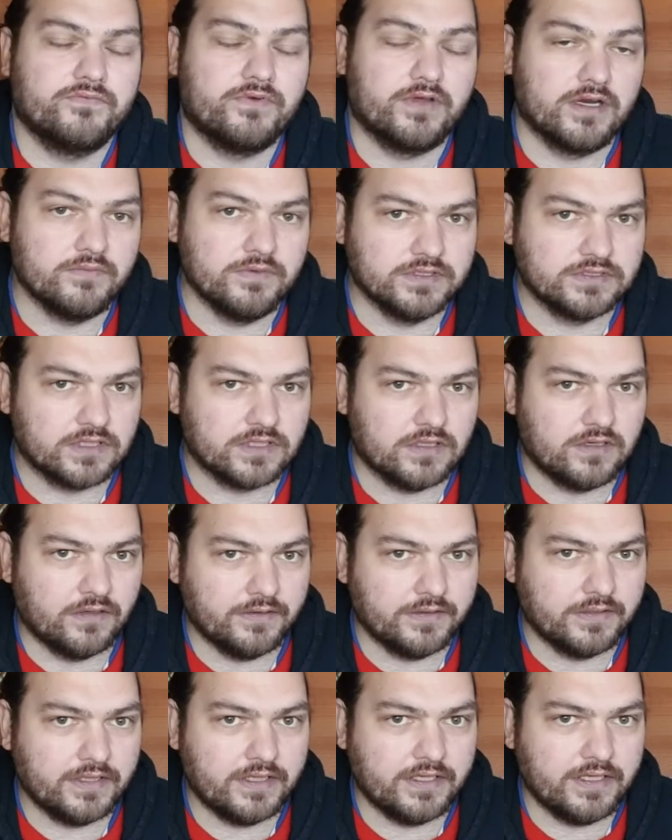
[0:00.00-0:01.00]
followers
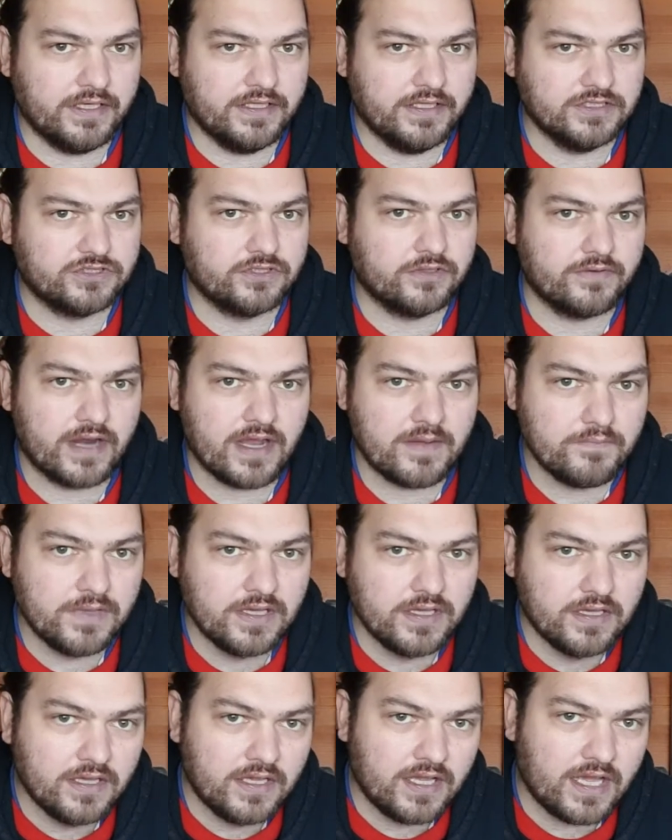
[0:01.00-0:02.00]
on
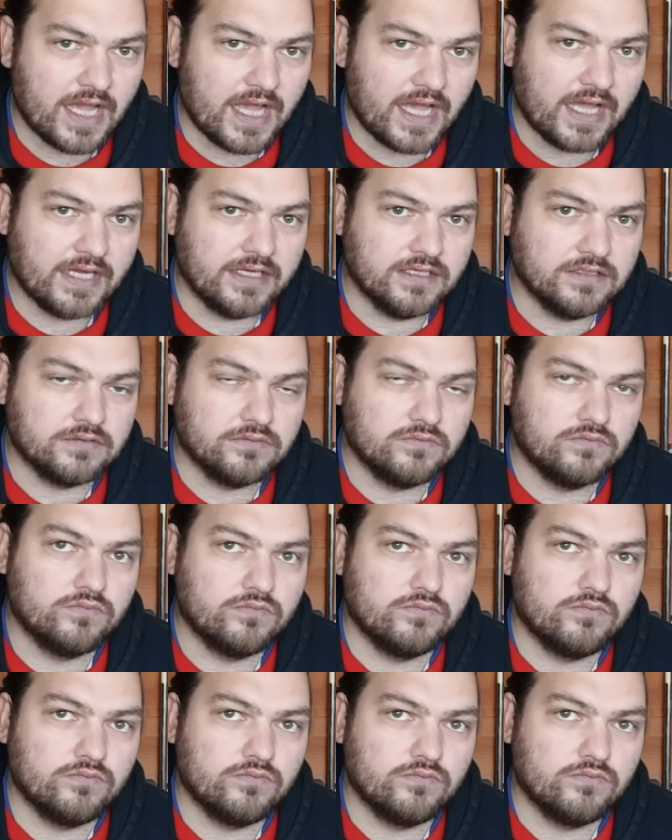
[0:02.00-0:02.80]
Instagram, and